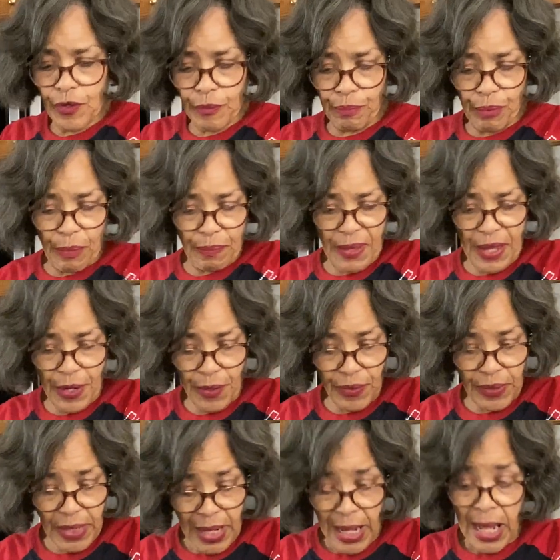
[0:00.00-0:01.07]
prepared.
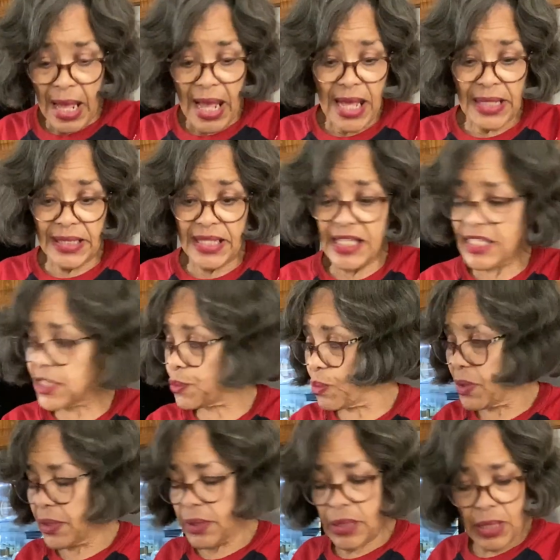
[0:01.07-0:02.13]
And this
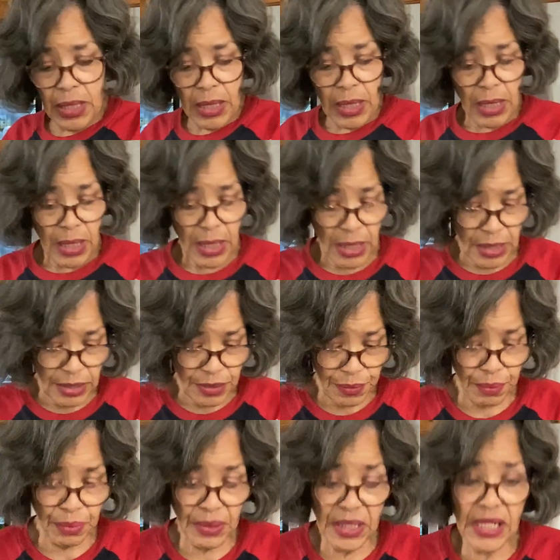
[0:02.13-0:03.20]
one is
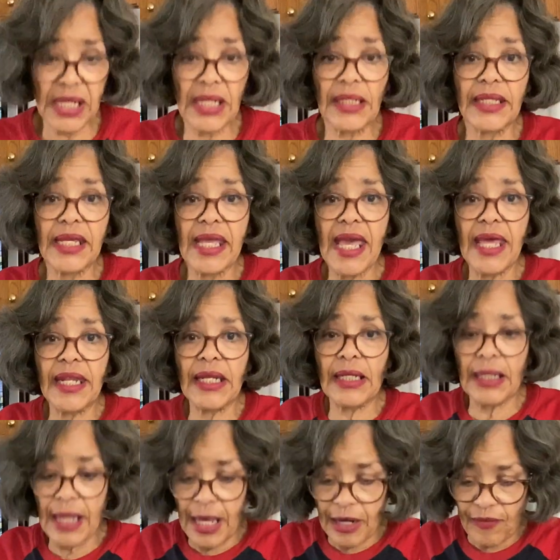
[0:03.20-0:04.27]
really getting a
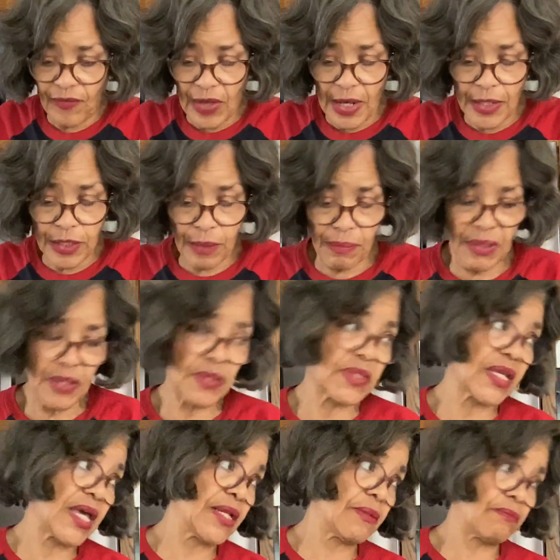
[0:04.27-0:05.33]
lot of volume because
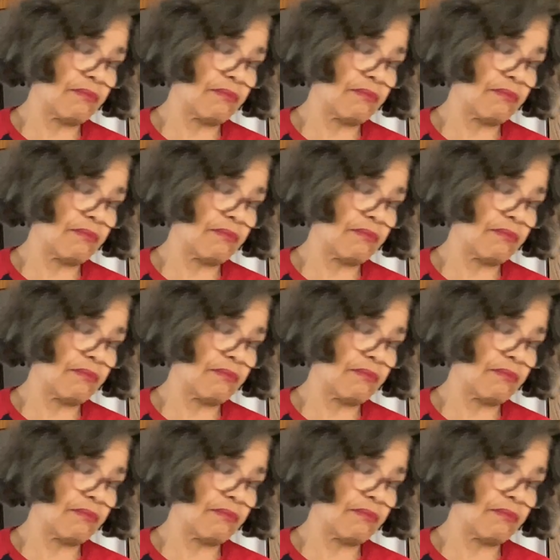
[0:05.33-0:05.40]
that